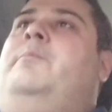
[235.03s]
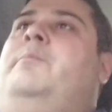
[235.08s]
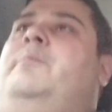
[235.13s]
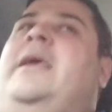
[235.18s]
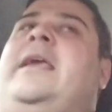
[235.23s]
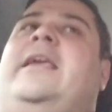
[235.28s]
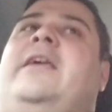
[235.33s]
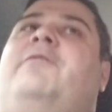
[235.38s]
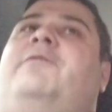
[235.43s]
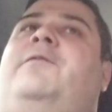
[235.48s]

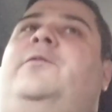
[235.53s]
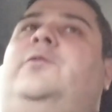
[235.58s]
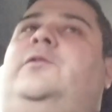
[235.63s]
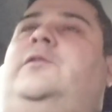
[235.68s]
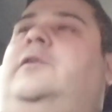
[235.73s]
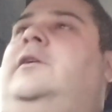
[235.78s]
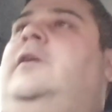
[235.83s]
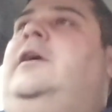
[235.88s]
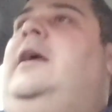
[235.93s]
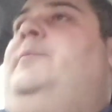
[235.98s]
make a
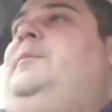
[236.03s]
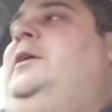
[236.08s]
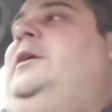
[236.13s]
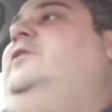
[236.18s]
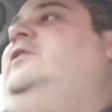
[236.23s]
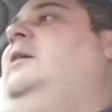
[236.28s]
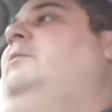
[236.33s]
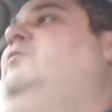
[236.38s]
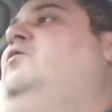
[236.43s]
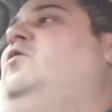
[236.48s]
foot. And
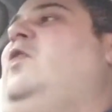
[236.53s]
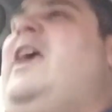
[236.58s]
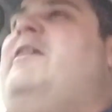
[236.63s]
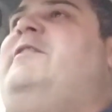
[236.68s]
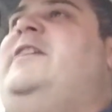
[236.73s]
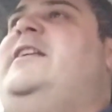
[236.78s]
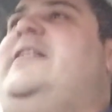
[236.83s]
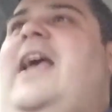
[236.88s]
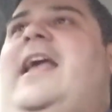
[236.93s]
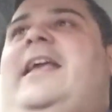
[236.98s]
because I'm
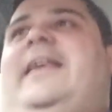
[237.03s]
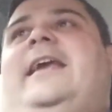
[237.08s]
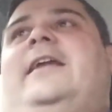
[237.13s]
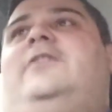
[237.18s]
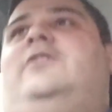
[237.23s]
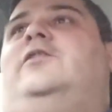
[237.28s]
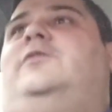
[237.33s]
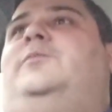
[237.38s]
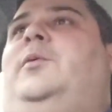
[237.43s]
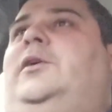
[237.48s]
driving, I
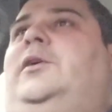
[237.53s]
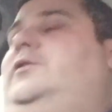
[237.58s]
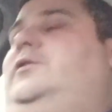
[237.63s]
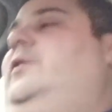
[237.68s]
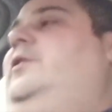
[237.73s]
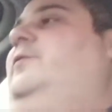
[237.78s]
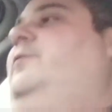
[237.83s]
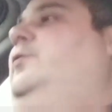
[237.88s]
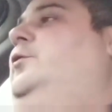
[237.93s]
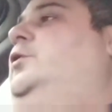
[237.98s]
cannot point
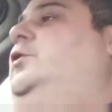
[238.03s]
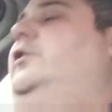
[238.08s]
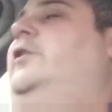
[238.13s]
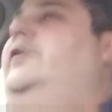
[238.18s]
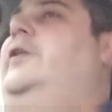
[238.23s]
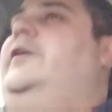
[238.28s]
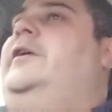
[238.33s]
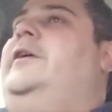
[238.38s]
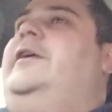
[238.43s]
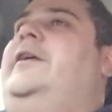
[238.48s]
to the foot.
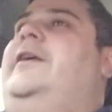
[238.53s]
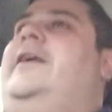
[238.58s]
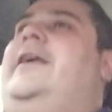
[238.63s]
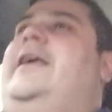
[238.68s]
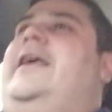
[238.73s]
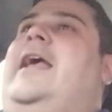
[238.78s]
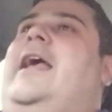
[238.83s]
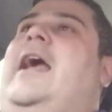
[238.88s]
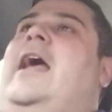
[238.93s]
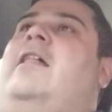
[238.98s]

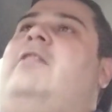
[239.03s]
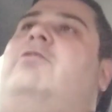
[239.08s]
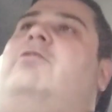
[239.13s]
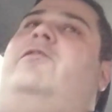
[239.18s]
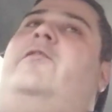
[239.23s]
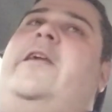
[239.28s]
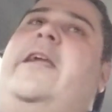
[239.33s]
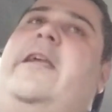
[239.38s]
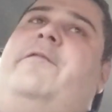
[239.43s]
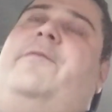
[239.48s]
And
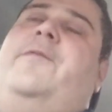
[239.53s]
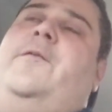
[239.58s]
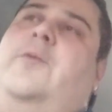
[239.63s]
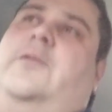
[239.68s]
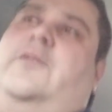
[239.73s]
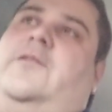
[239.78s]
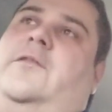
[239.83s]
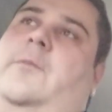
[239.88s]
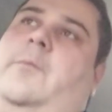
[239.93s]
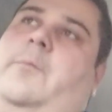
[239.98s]
3 foot